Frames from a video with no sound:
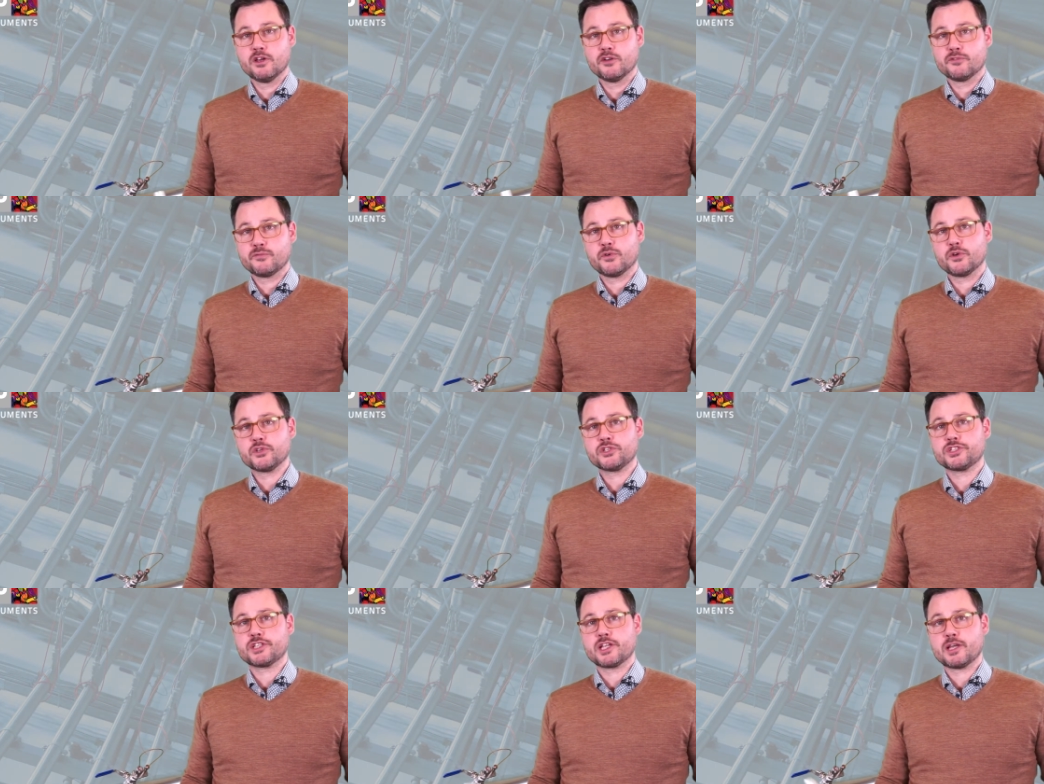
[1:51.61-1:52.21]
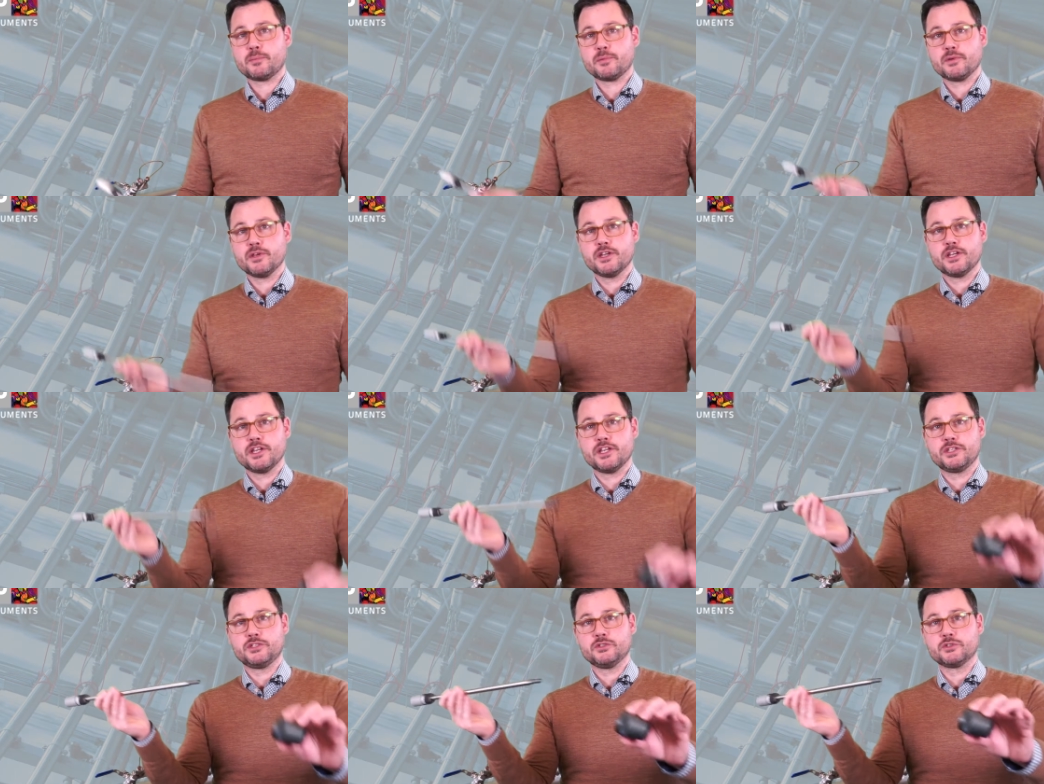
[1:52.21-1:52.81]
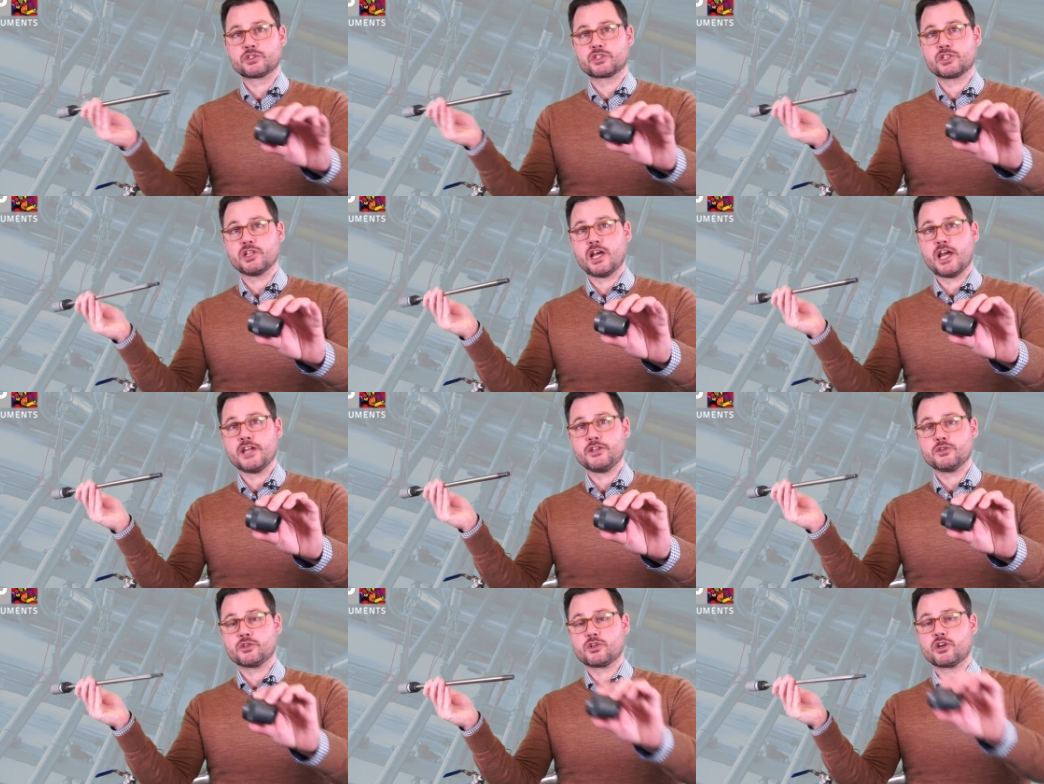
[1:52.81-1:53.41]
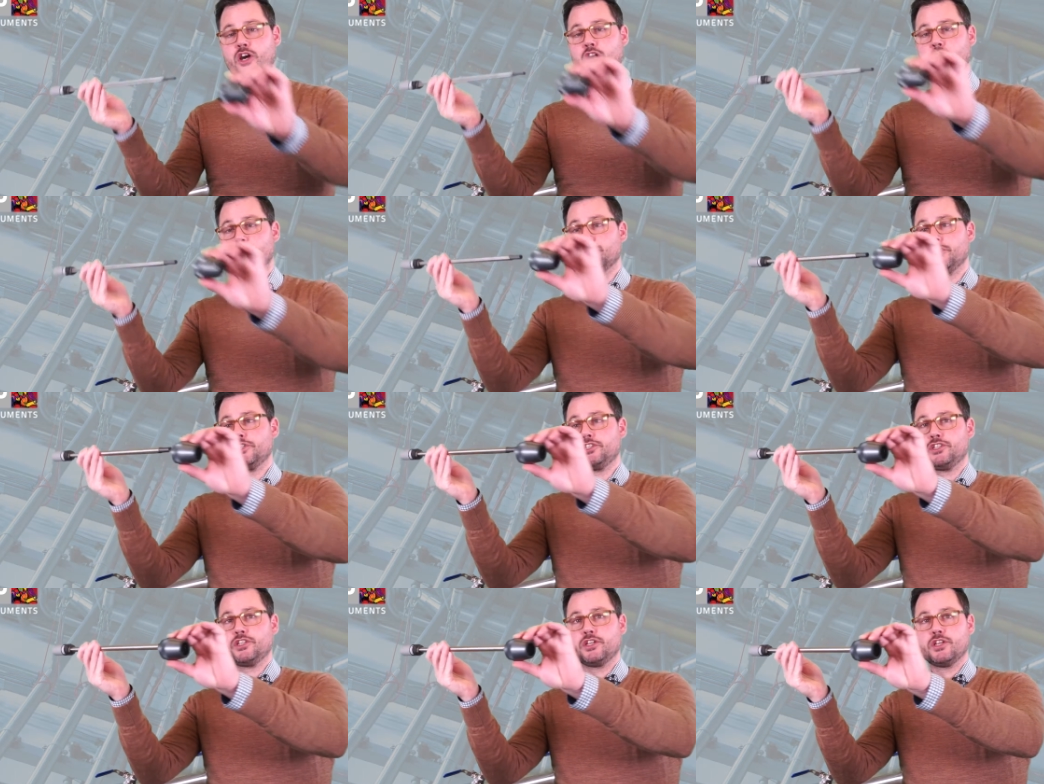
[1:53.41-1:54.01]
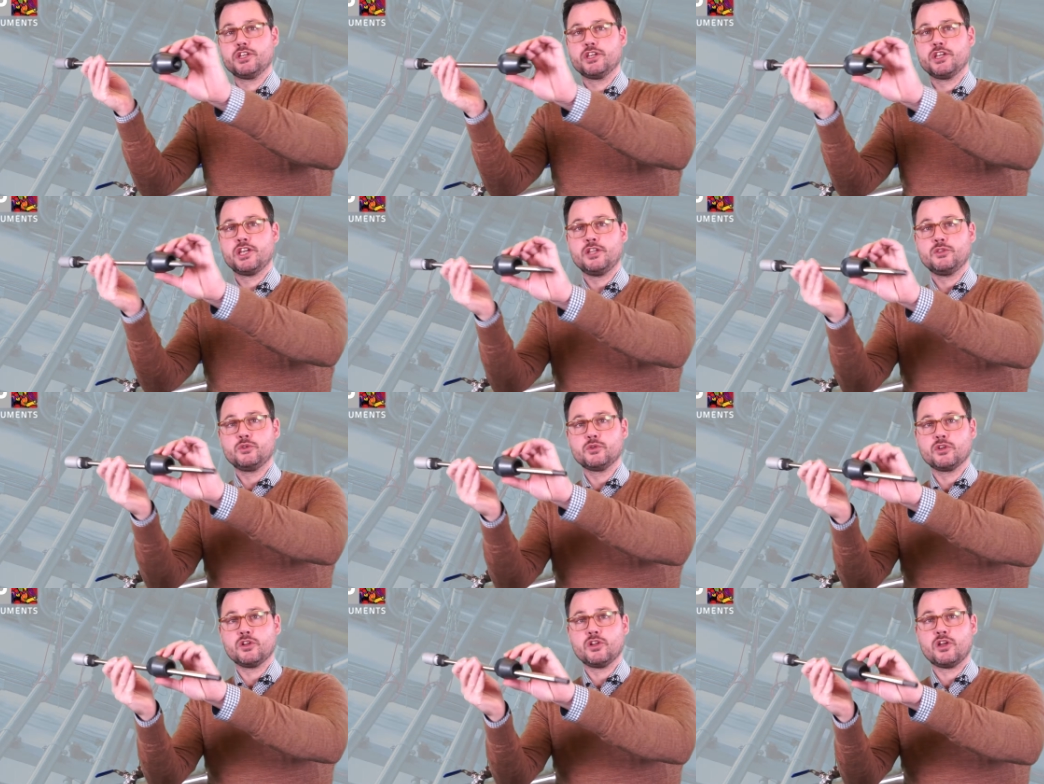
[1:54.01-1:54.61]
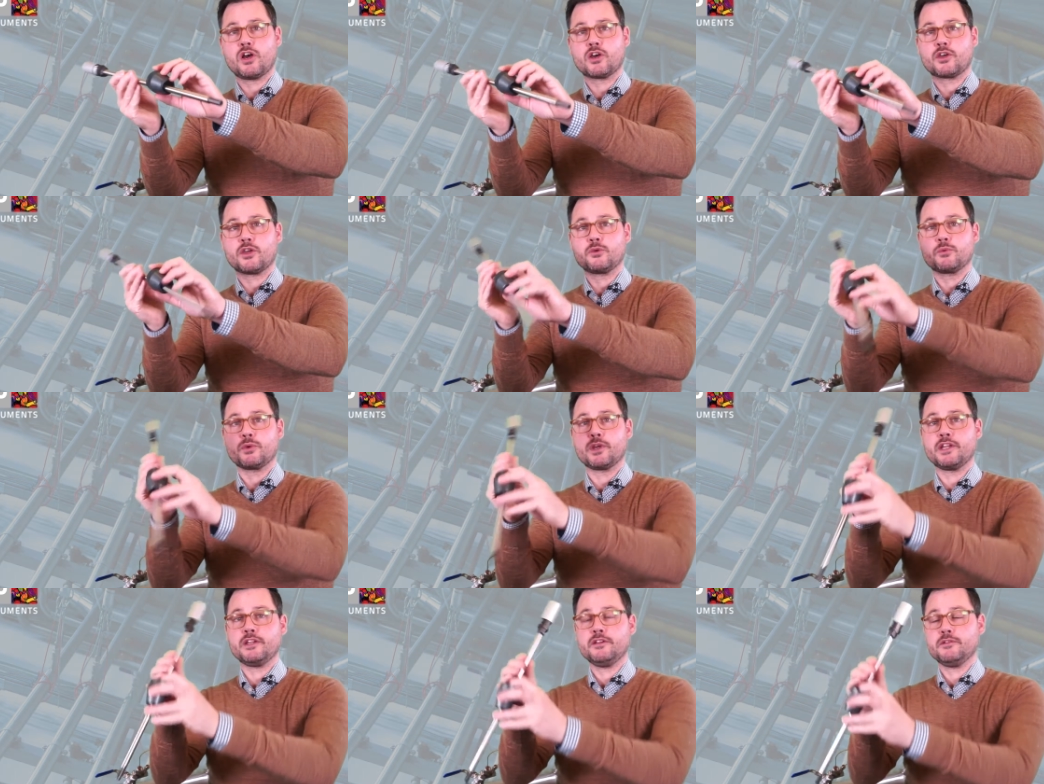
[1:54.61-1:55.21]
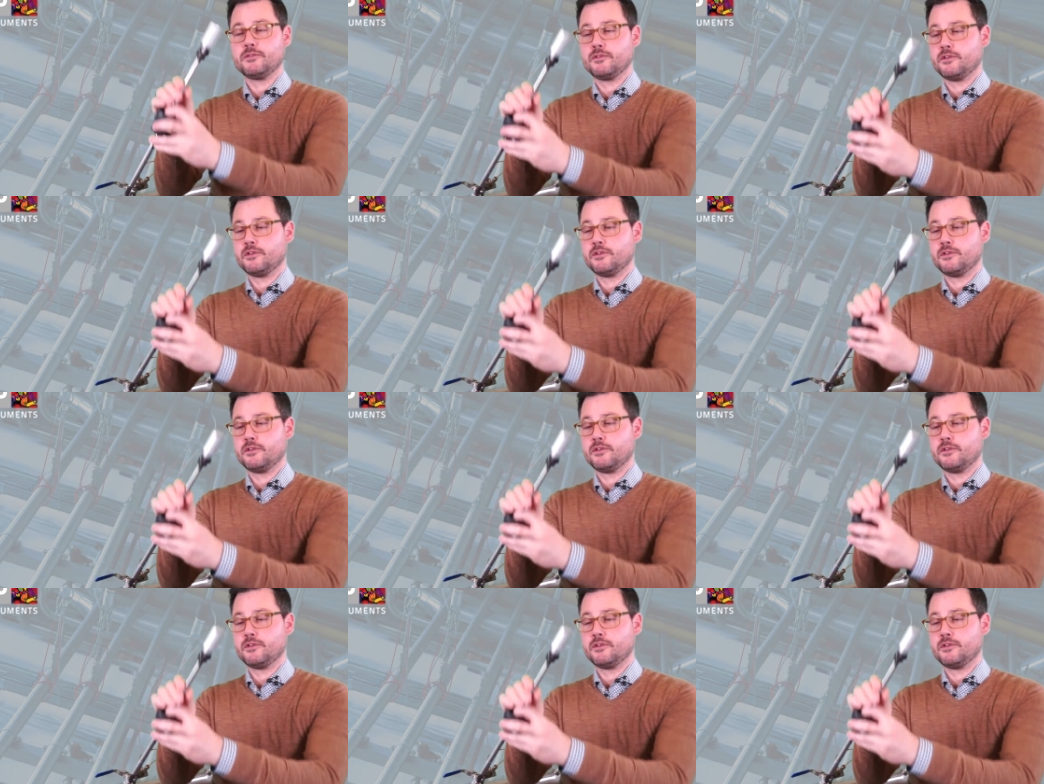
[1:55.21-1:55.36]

First step is you slide your cartridge into the locking ring.